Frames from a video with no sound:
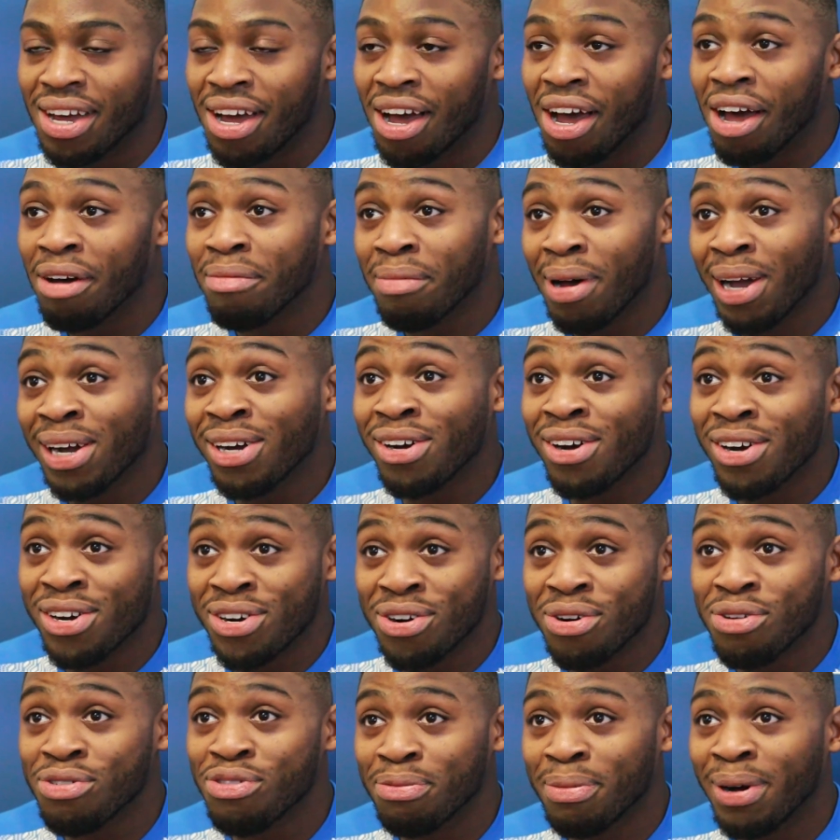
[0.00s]
I got a call
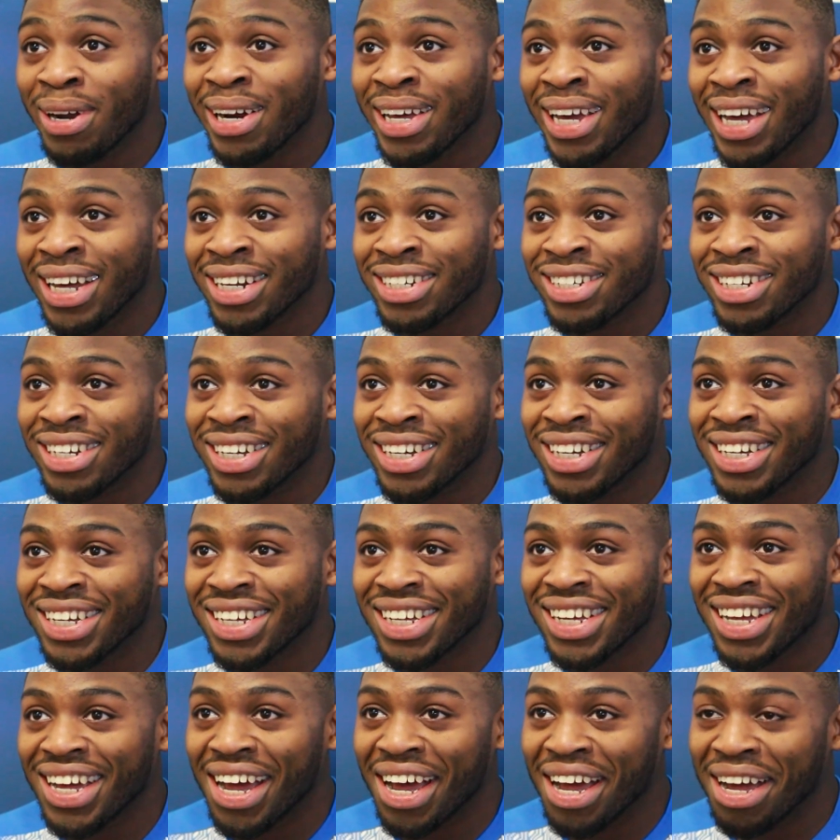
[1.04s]
from Ollie, actually.
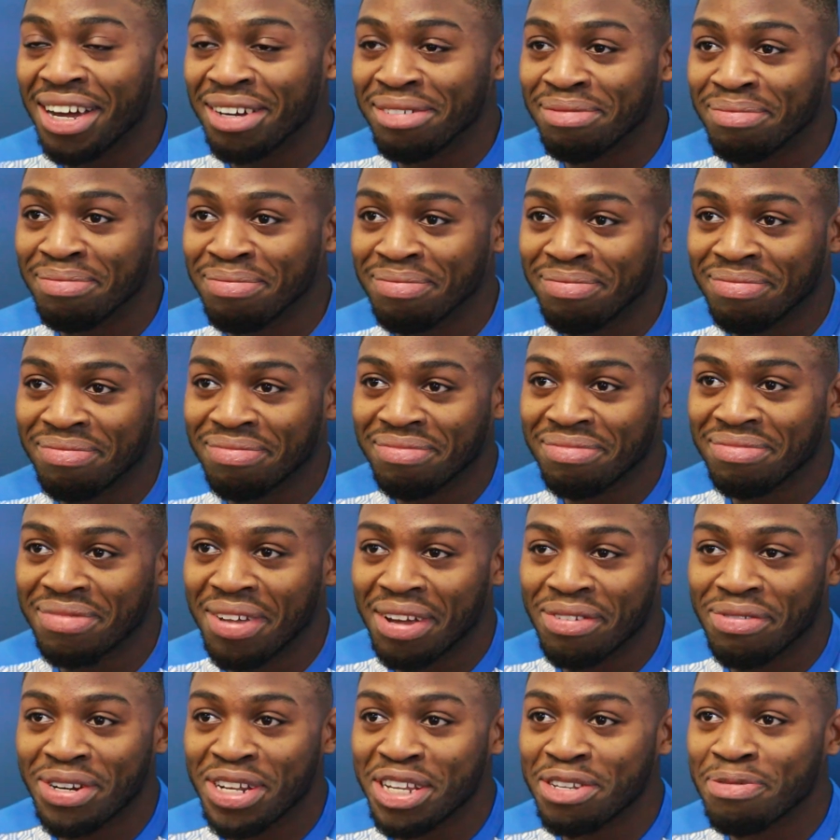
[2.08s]
And
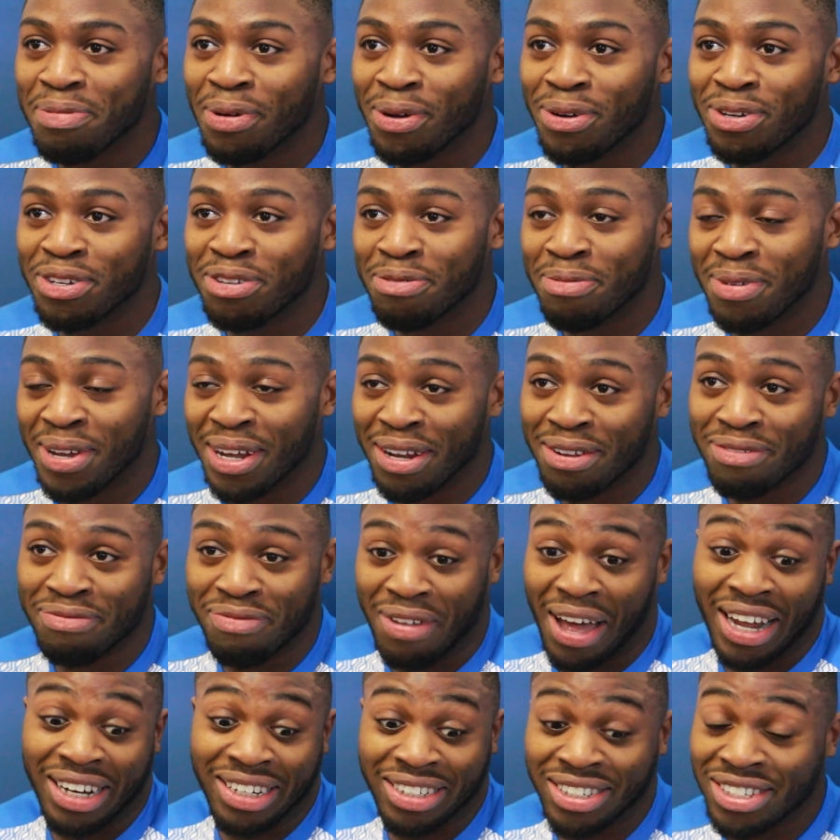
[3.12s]
when he spoke to me
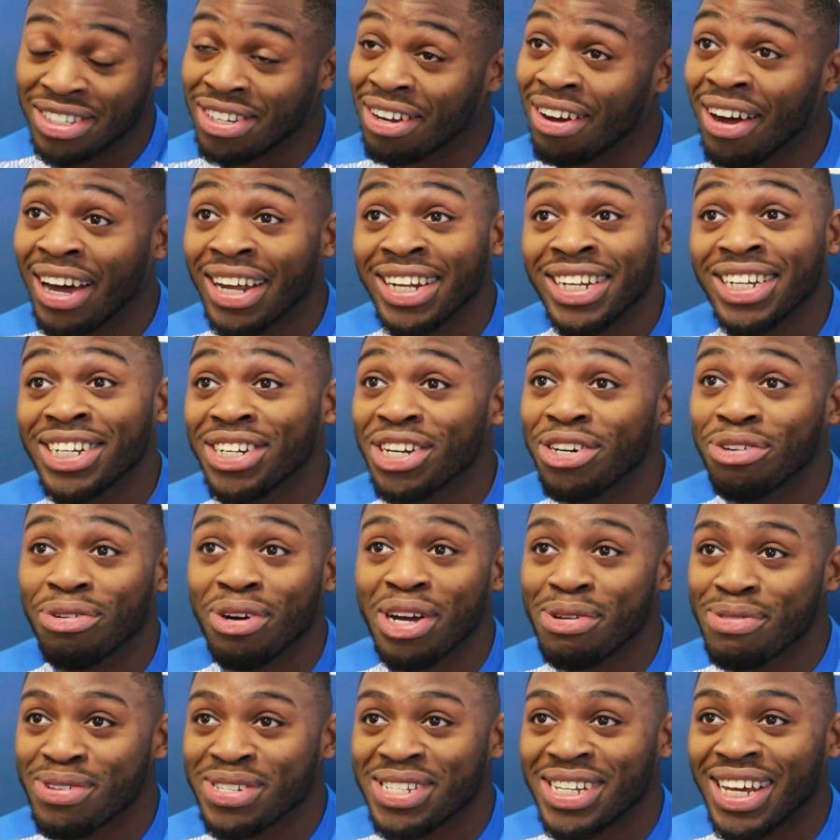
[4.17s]
at the start, I didn't know what he
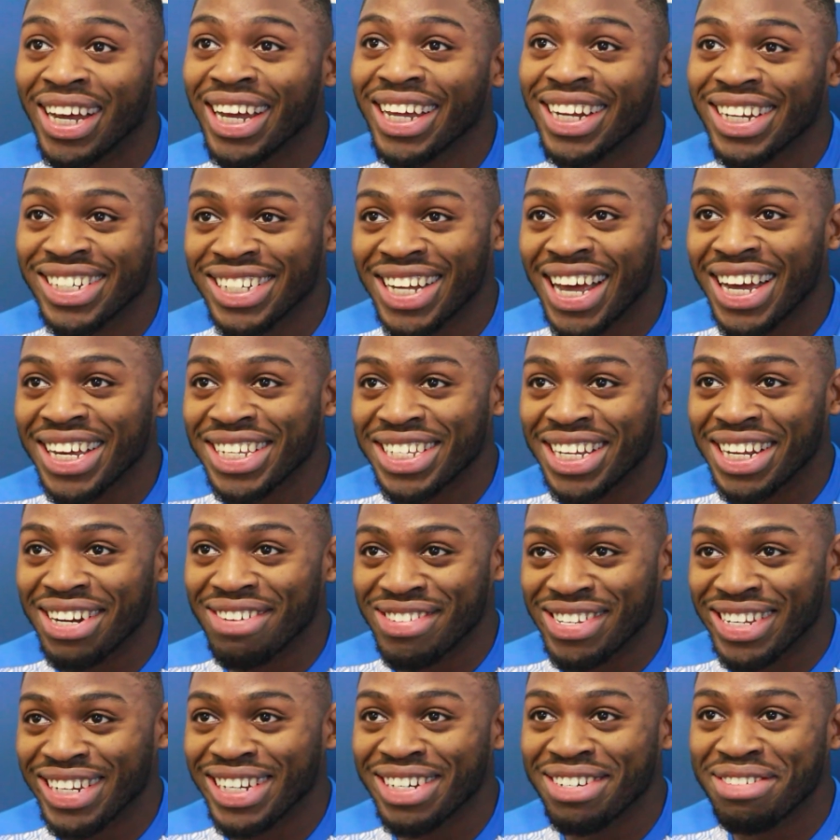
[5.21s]
was saying. His accent was a
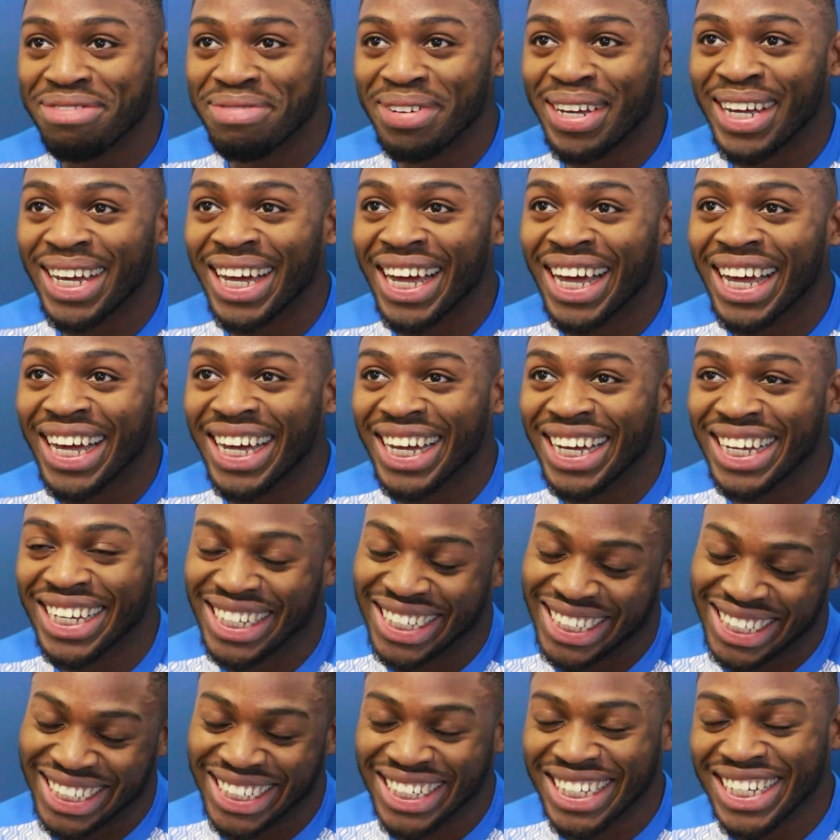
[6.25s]
little bit
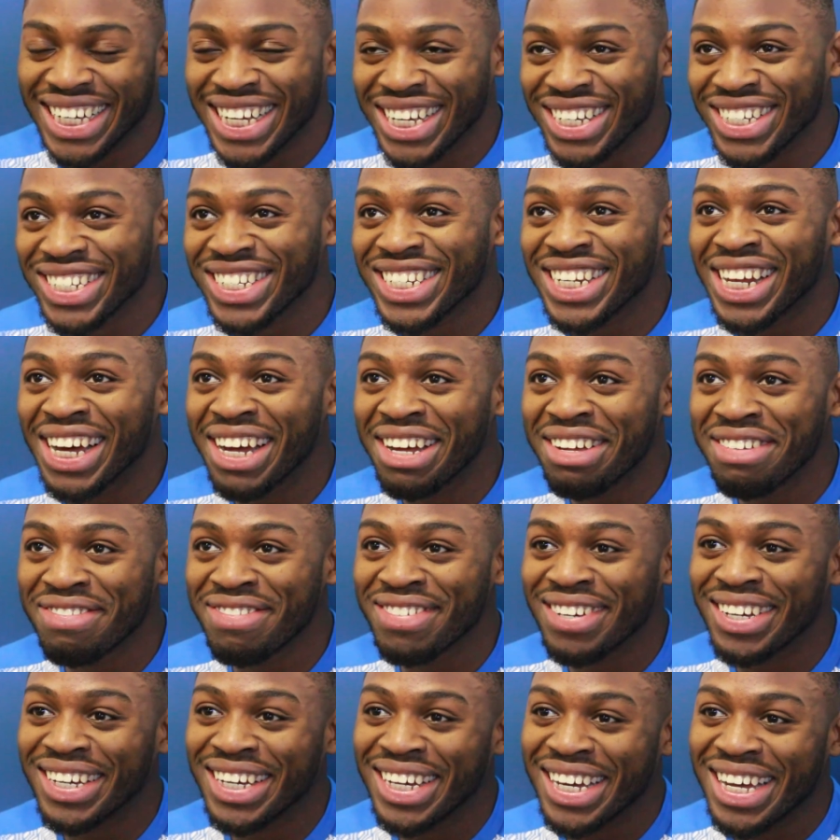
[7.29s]
it was
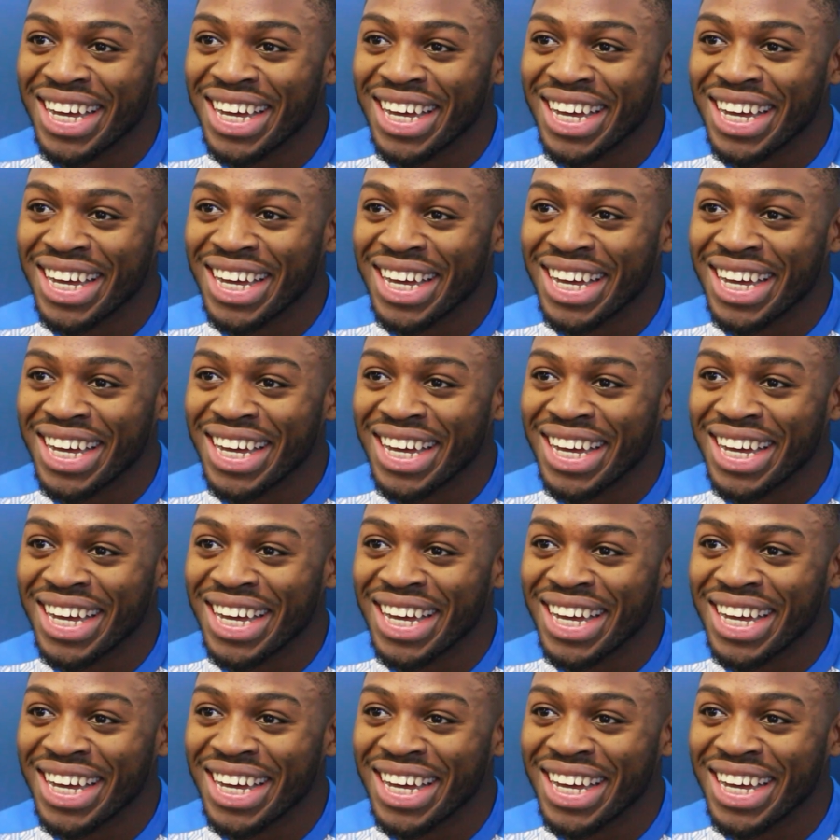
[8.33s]
tough.